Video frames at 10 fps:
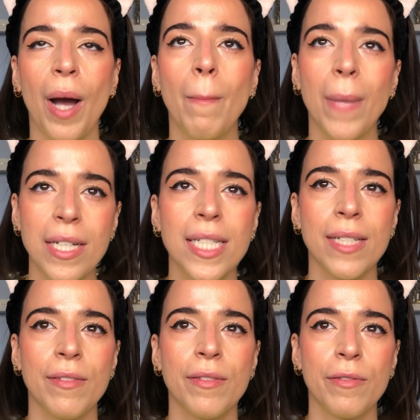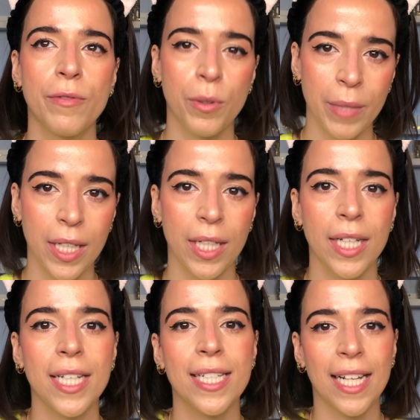A must for me
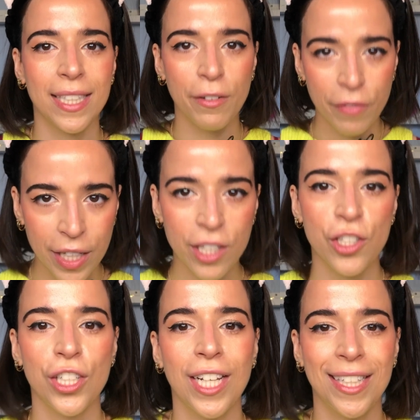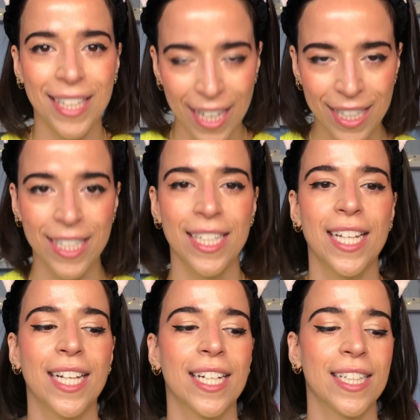is like the finish and the end
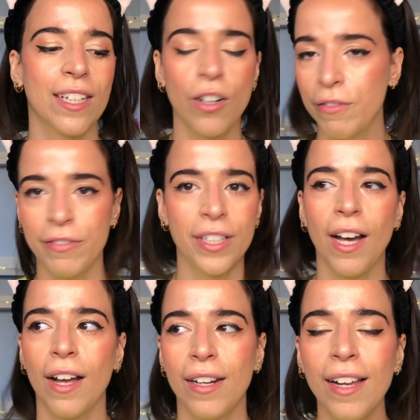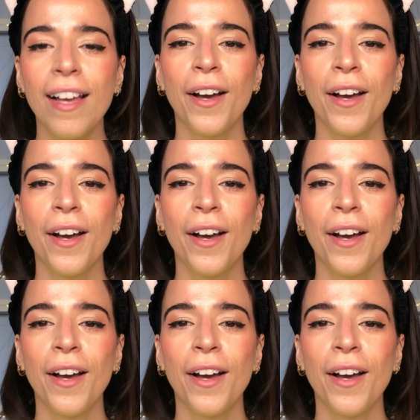and the grand finale